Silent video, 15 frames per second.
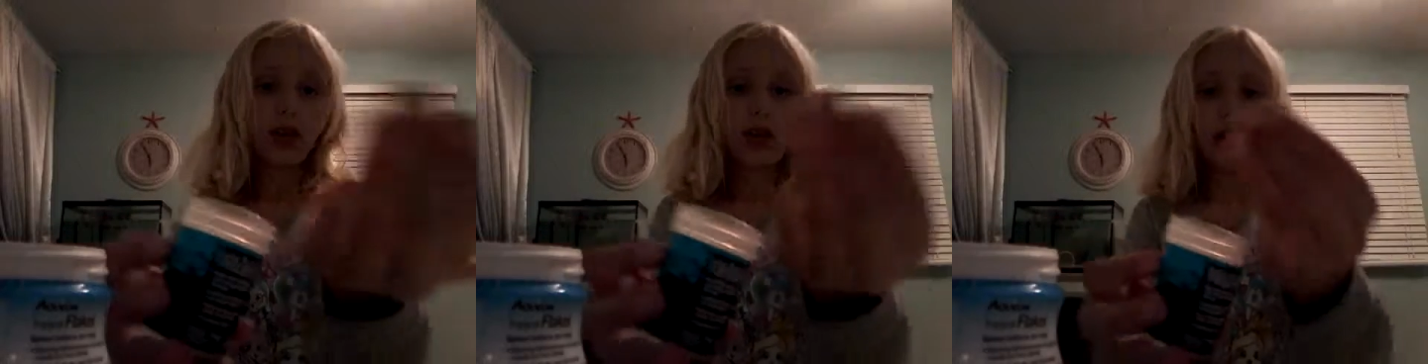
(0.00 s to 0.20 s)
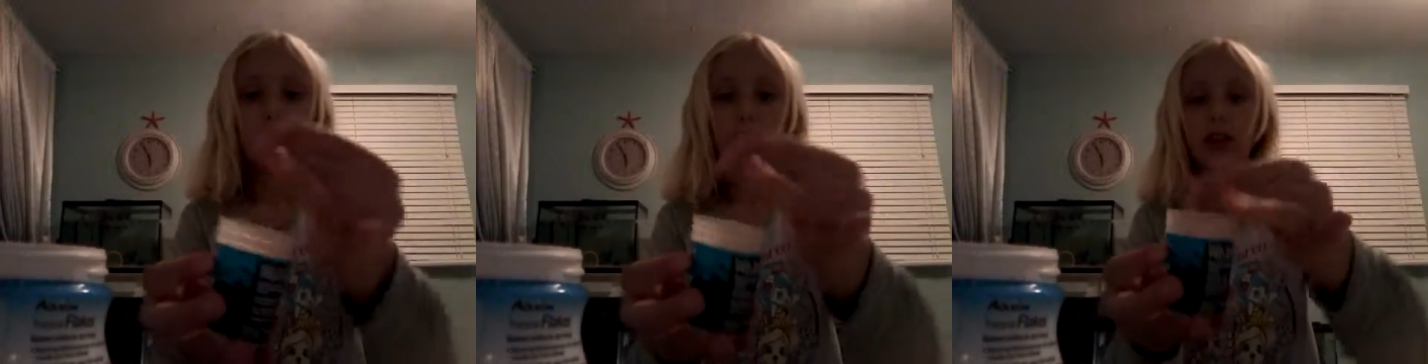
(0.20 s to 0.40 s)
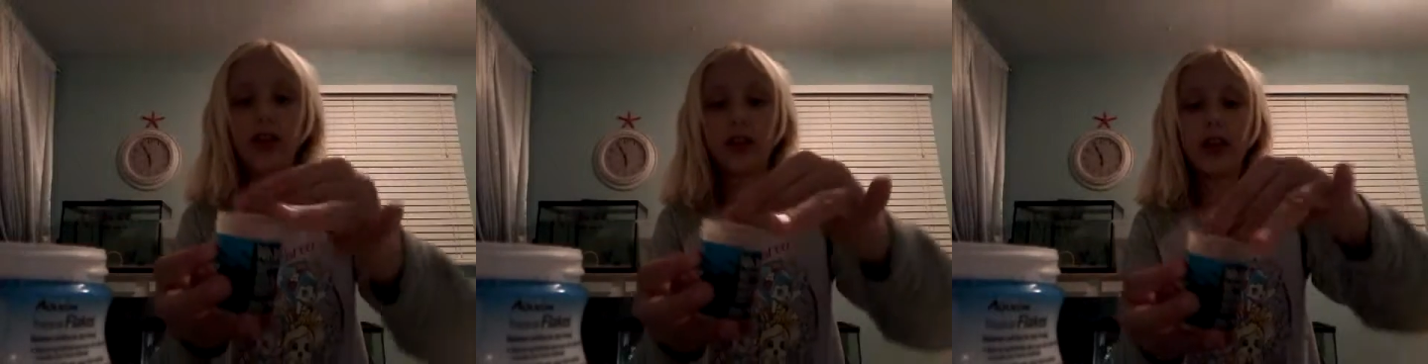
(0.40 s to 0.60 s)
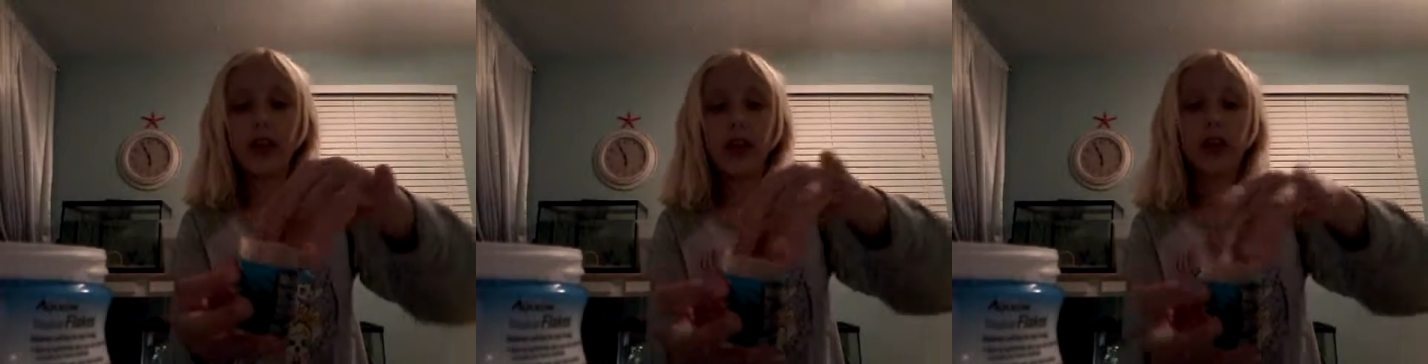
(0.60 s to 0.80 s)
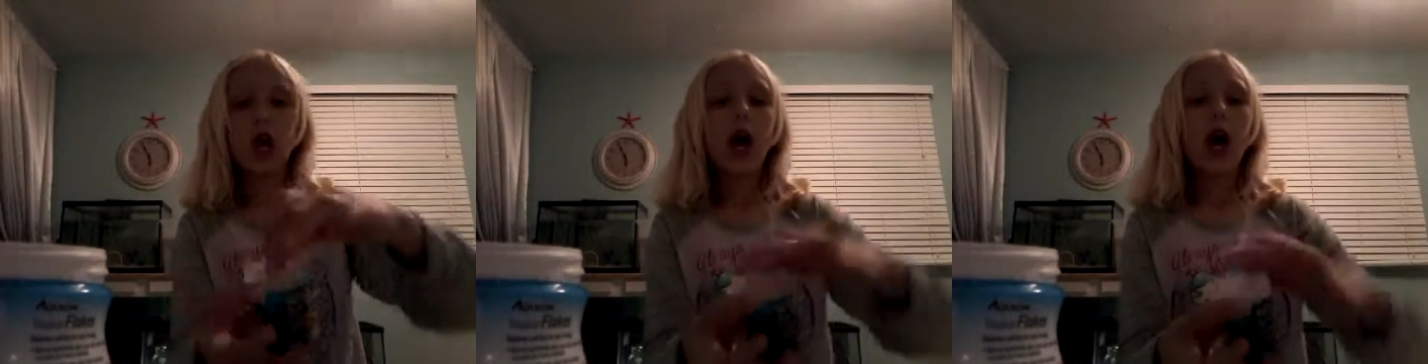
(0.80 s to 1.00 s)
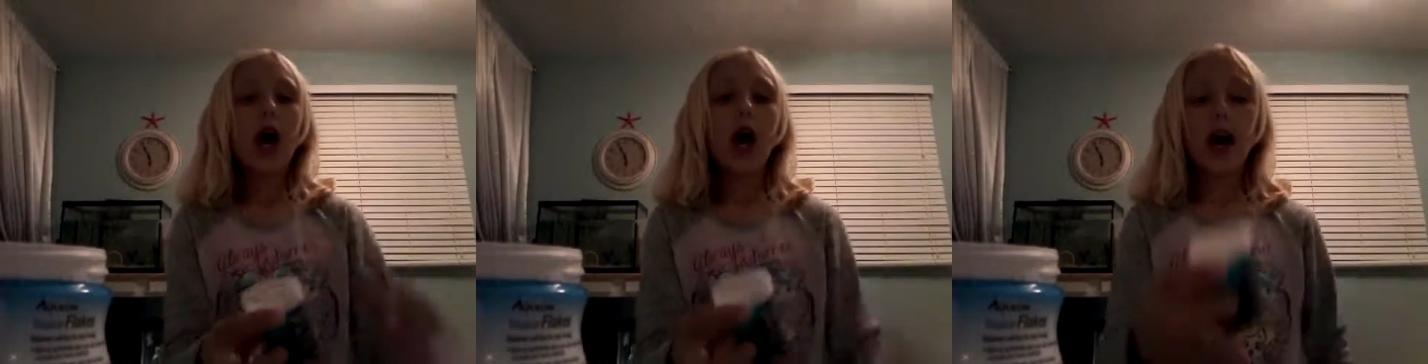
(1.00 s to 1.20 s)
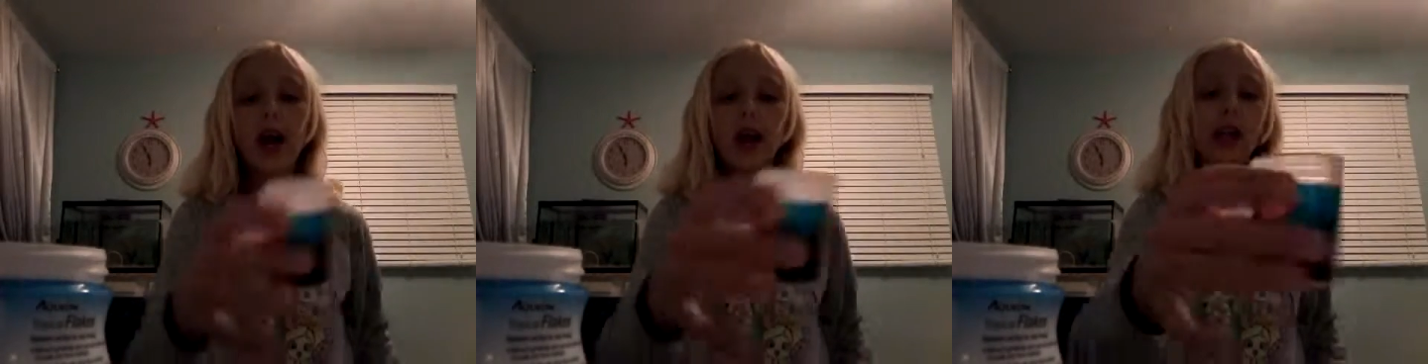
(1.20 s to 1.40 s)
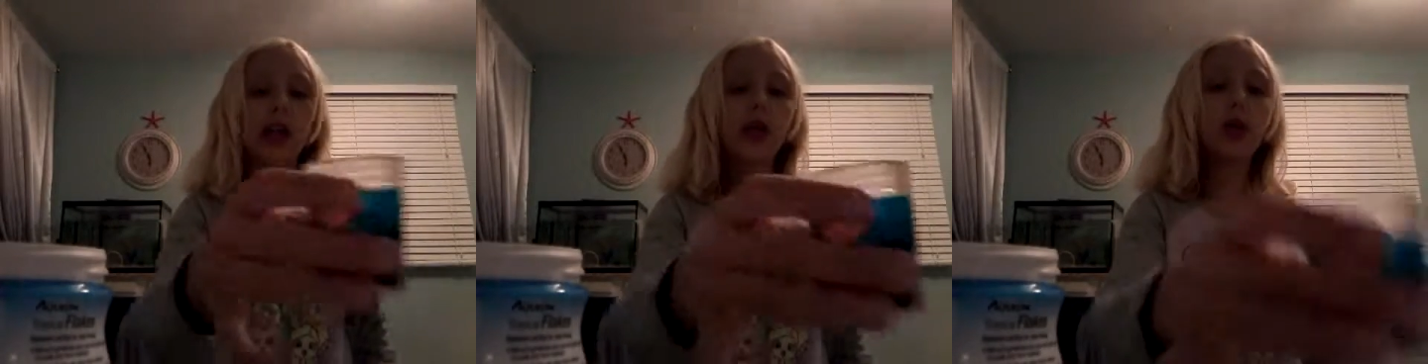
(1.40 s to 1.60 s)
right there.
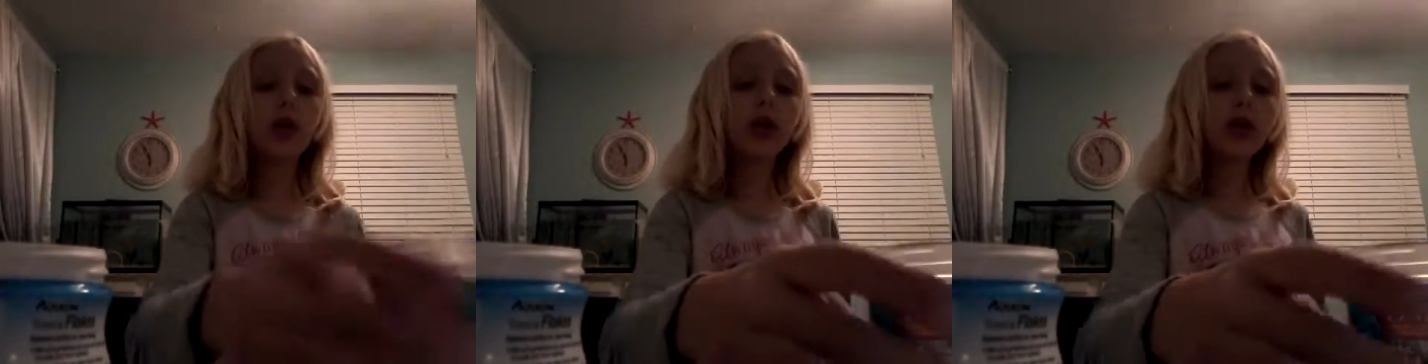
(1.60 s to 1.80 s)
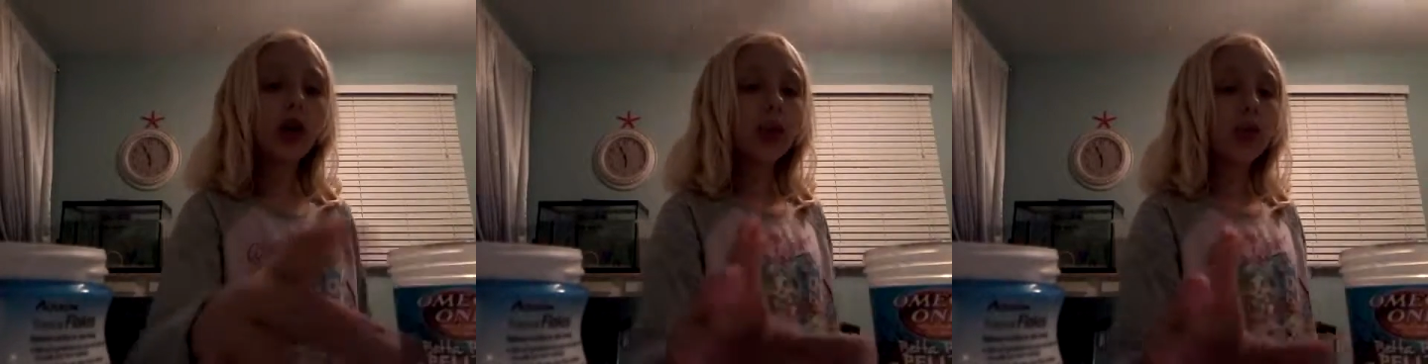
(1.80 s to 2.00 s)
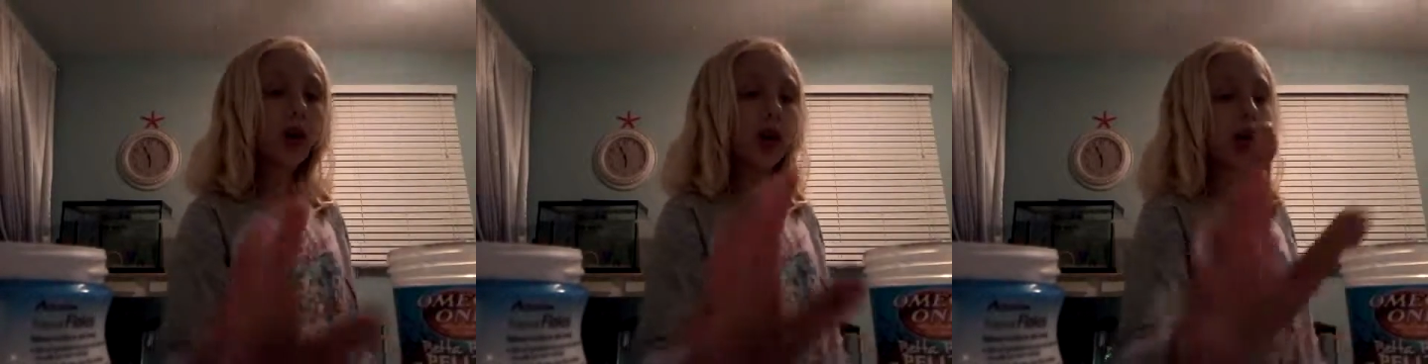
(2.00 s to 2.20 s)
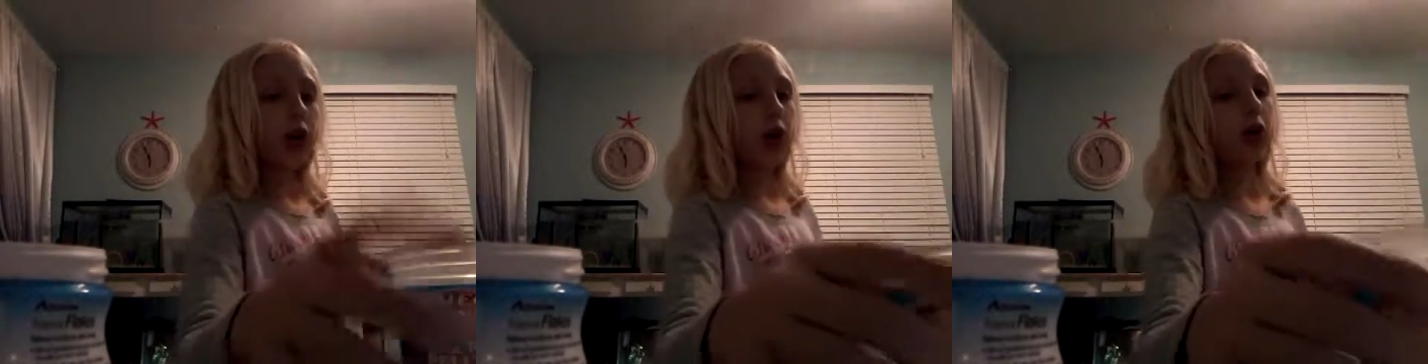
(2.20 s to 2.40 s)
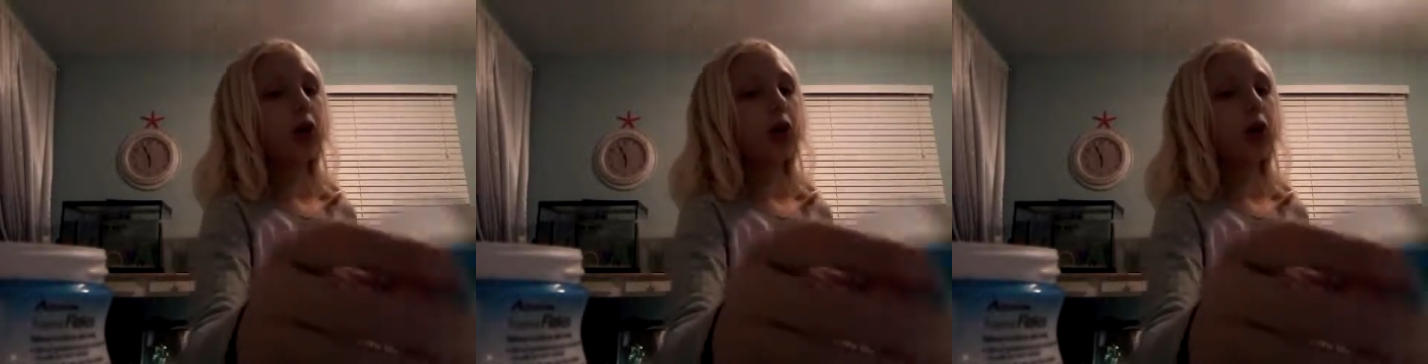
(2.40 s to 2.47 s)
And I really recommend